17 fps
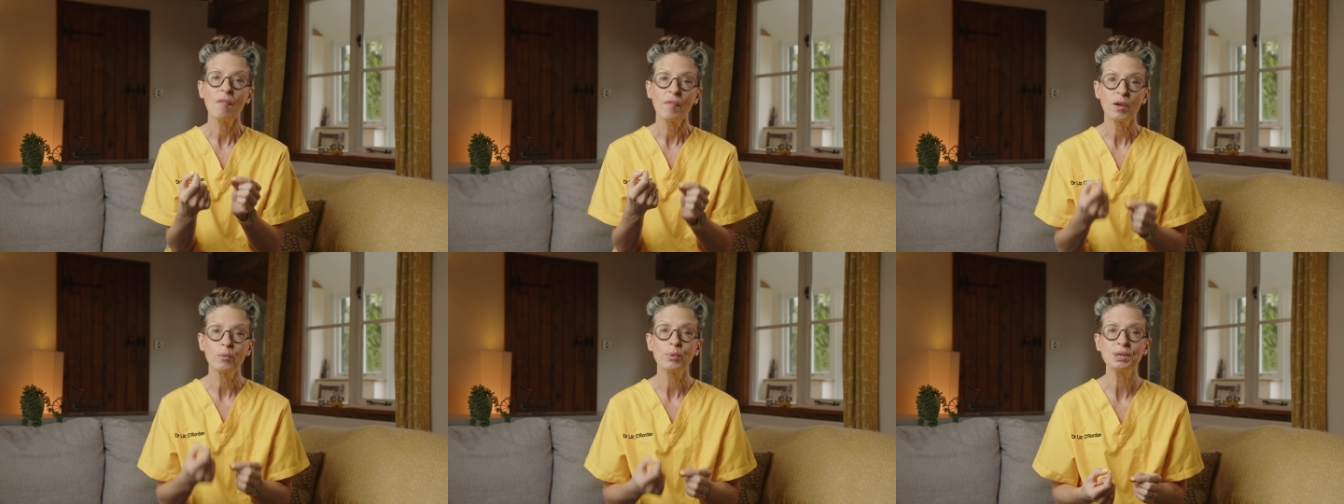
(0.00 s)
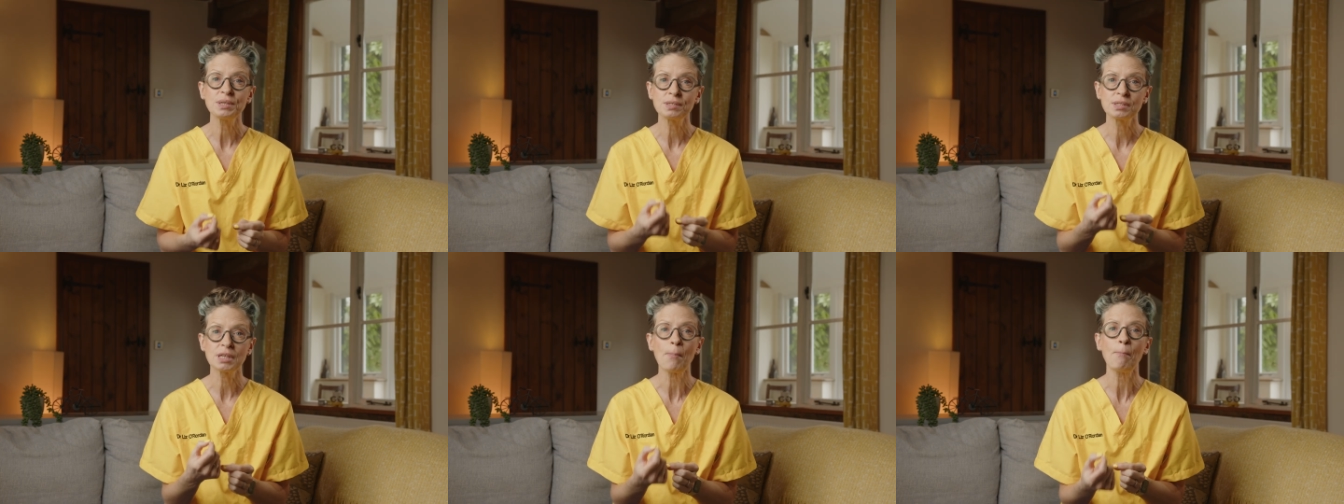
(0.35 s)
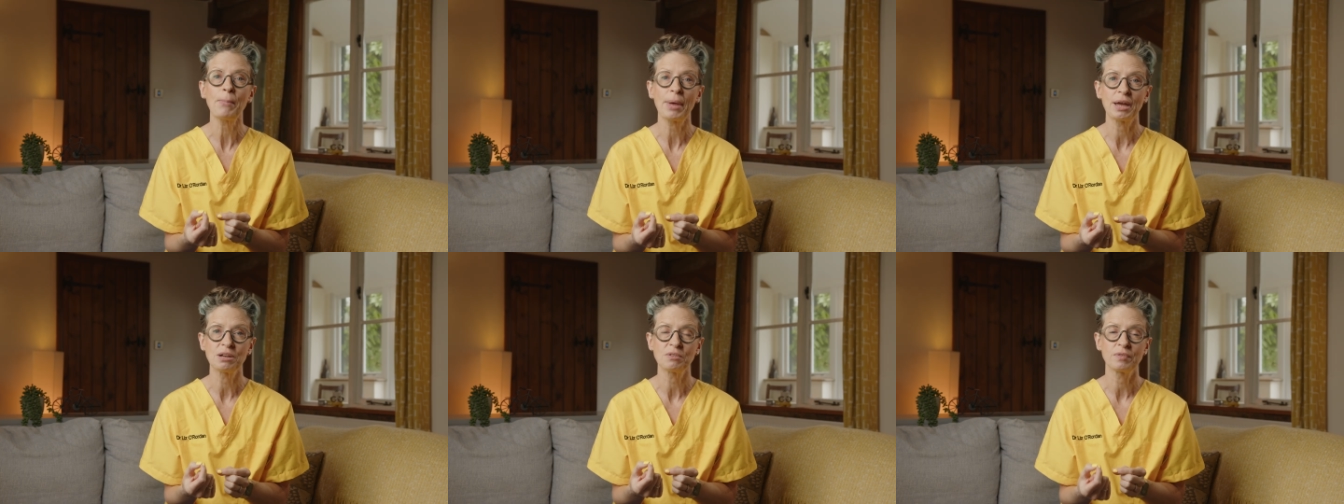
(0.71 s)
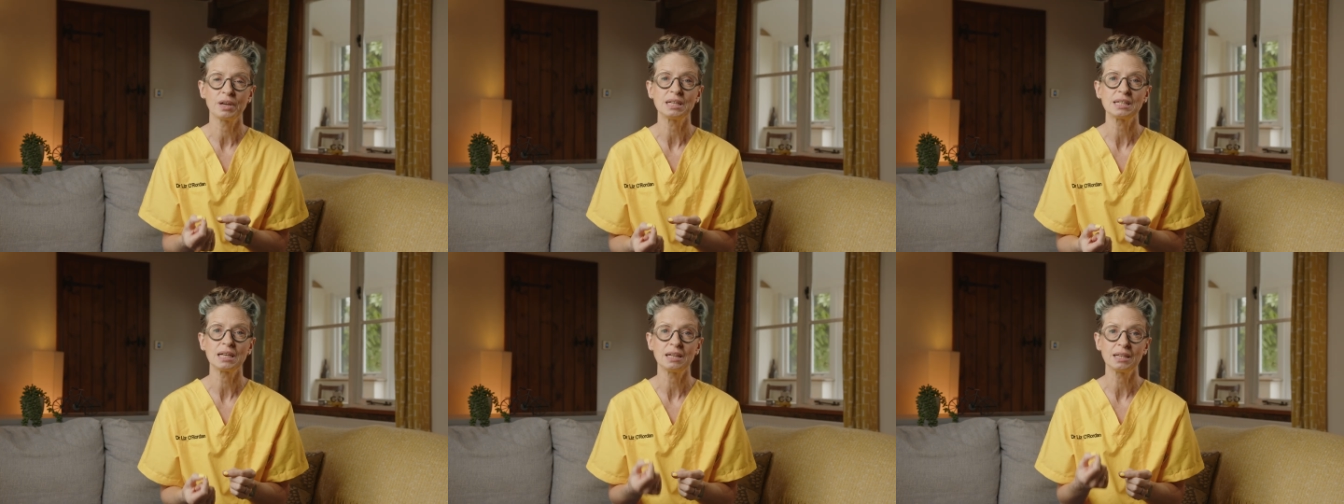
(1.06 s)
there is some
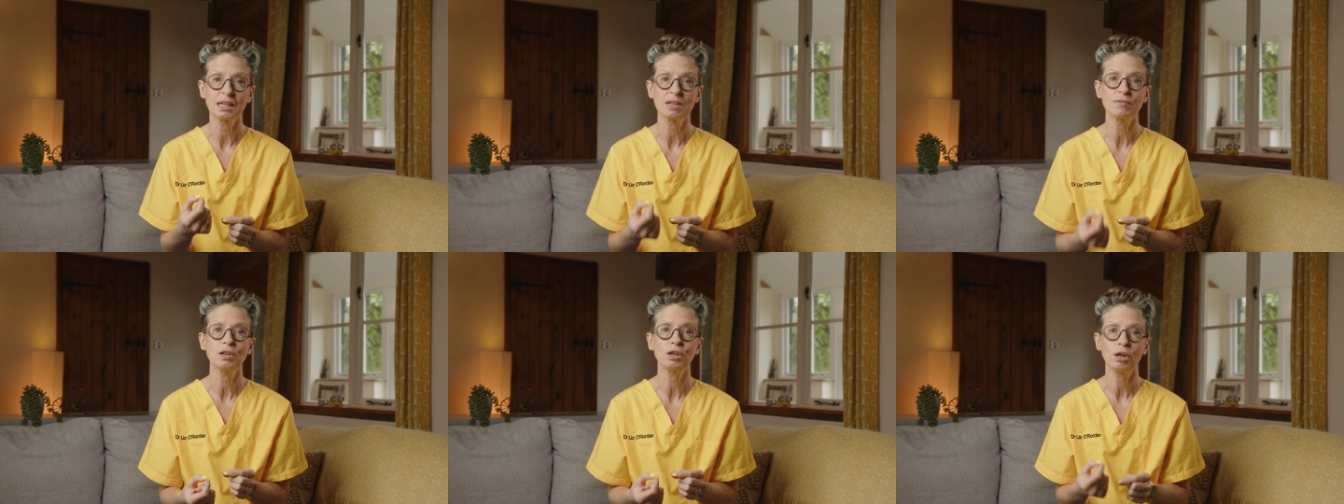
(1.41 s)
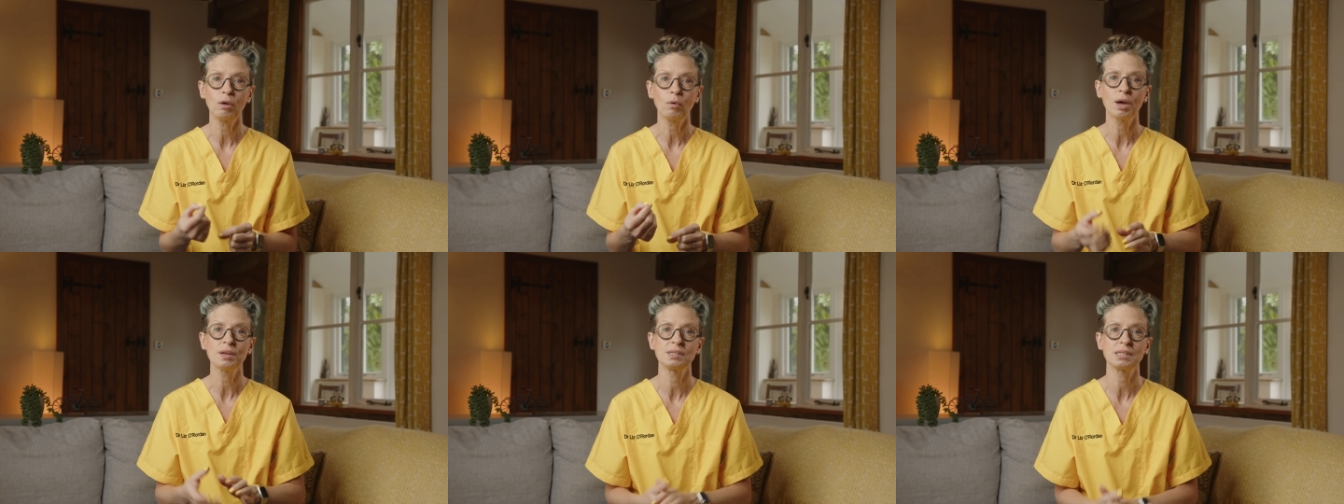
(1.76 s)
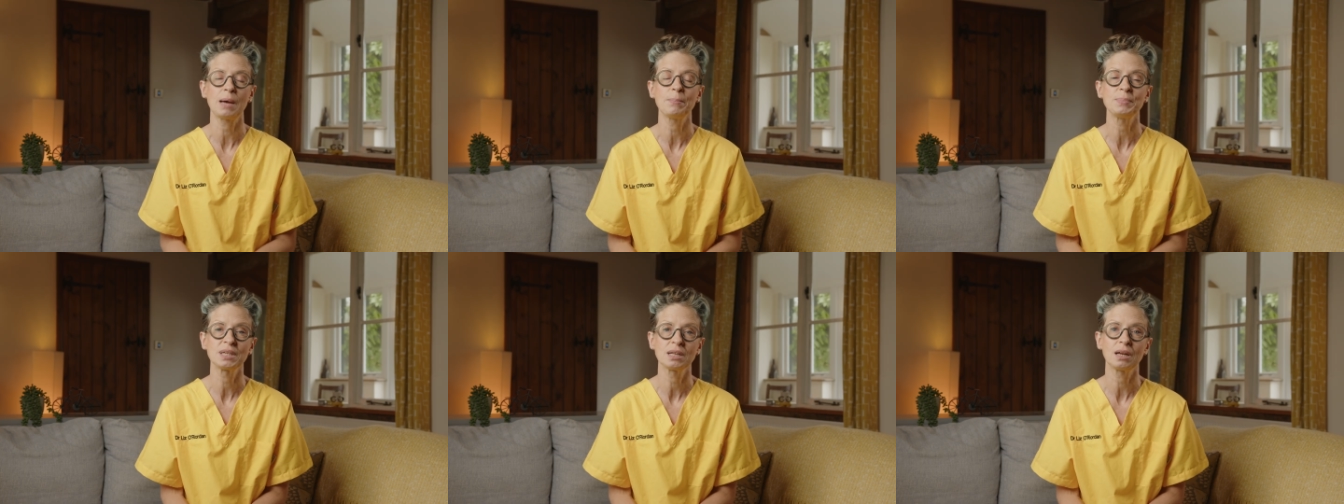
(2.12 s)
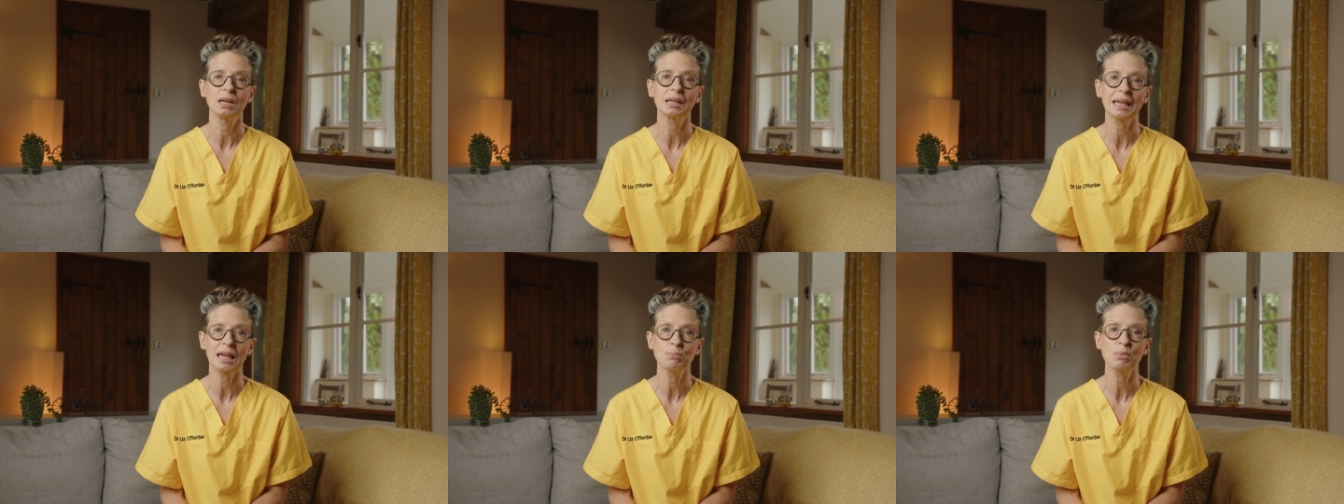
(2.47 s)
benefit in giving you Herceptin
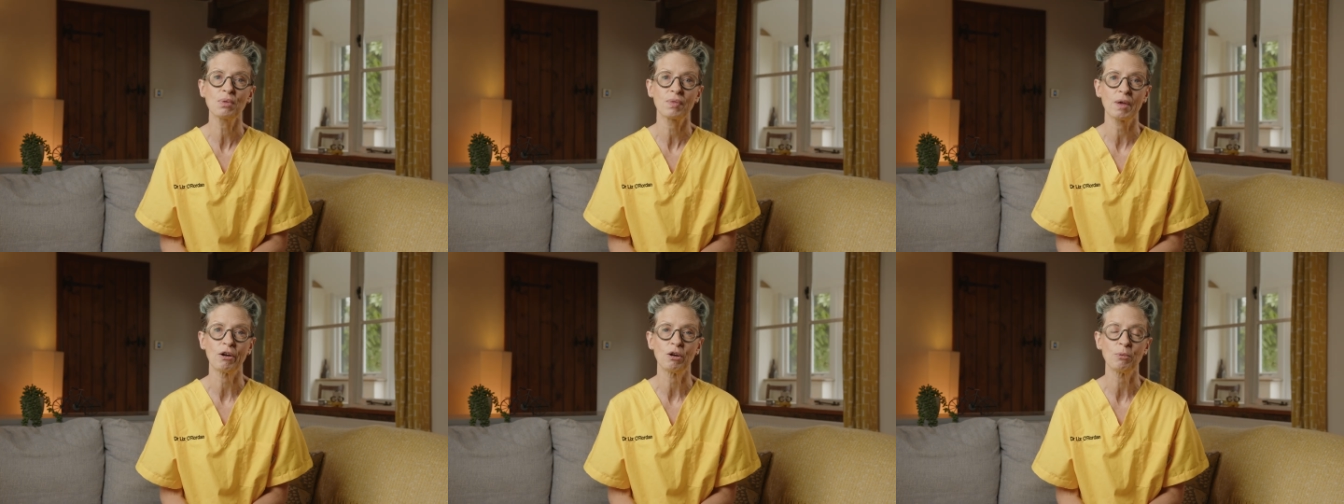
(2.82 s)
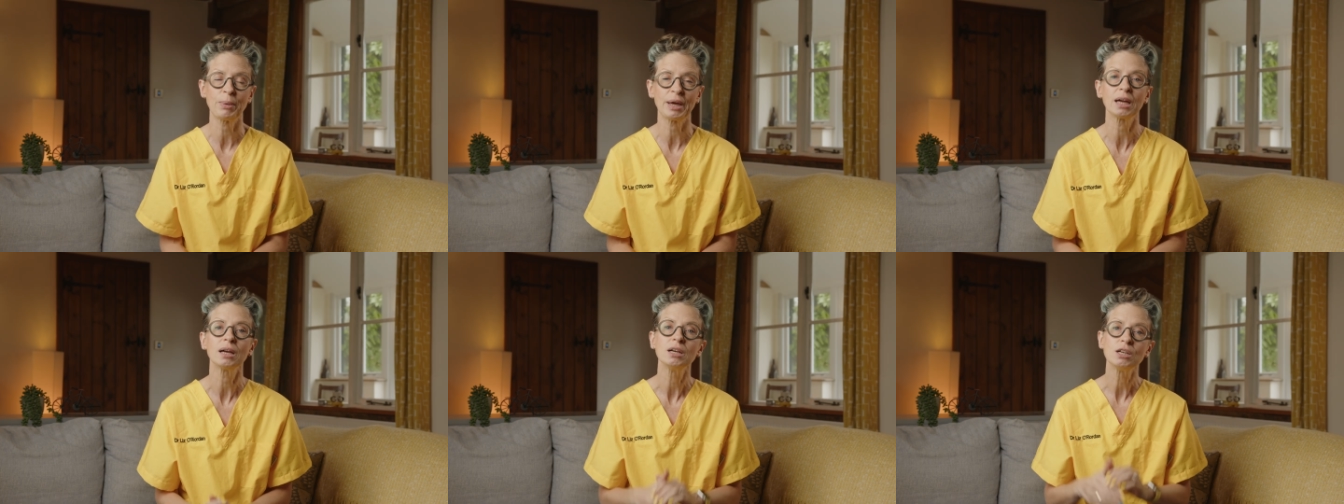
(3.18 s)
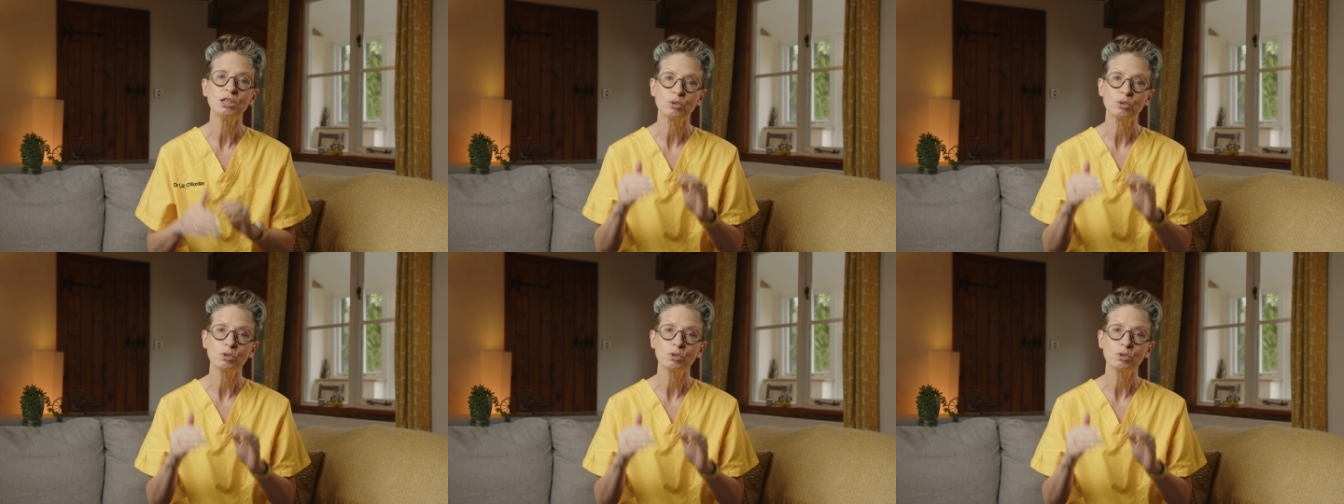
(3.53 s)
and chemotherapy